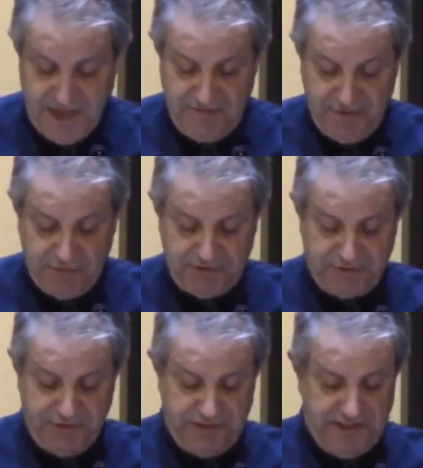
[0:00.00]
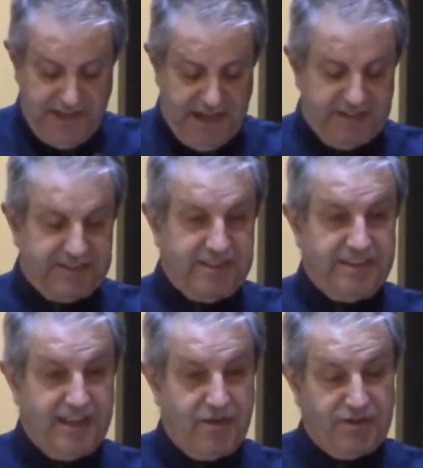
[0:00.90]
if it was true that he had to
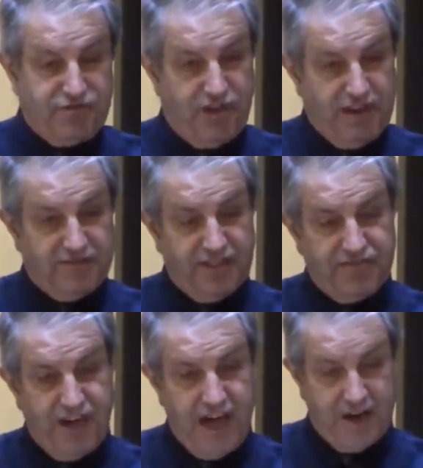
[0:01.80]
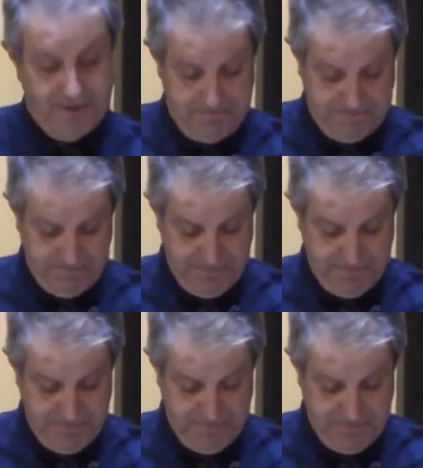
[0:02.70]
sit there in front of the fire